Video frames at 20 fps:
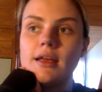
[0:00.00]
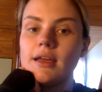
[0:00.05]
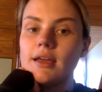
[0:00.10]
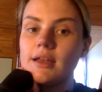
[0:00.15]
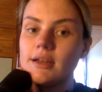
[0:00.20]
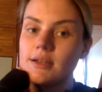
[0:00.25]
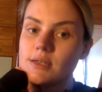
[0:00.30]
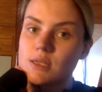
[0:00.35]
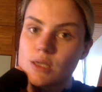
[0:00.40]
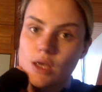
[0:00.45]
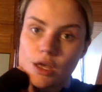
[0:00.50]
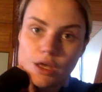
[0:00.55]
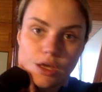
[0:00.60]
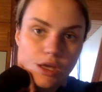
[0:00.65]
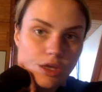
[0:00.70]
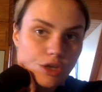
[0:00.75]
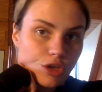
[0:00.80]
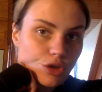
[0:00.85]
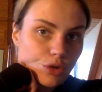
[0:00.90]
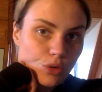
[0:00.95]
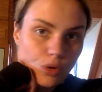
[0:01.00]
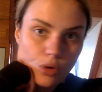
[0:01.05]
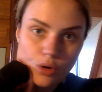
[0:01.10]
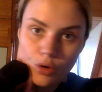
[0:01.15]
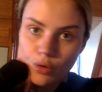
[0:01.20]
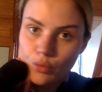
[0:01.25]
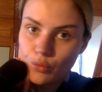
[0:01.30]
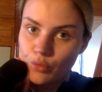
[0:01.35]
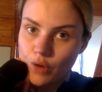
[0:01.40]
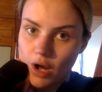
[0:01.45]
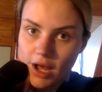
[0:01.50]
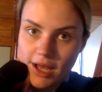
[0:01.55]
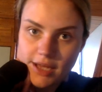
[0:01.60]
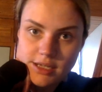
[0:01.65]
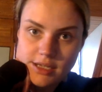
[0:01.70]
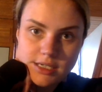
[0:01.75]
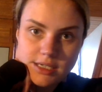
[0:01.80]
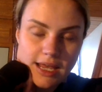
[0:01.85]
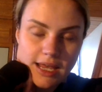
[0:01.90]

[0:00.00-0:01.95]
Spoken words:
It is your right